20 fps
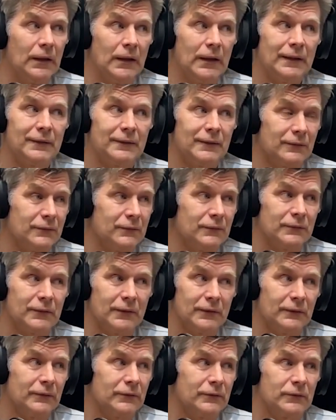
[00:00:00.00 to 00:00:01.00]
It doesn't
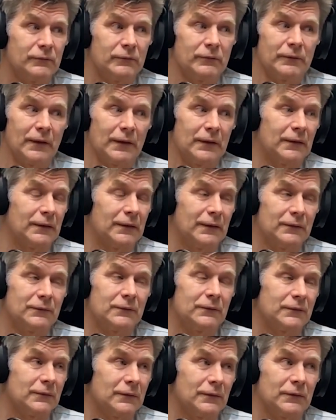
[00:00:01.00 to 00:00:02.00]
tell us if they can
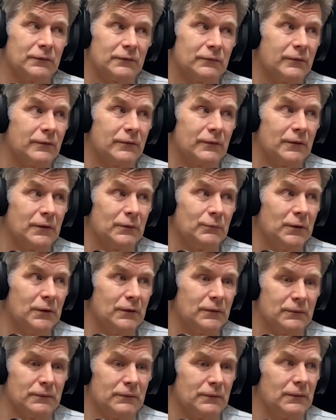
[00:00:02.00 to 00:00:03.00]
exercise for 30
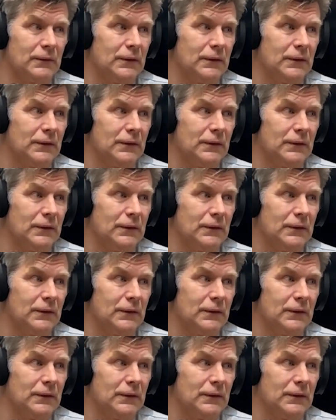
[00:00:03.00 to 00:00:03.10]
minutes.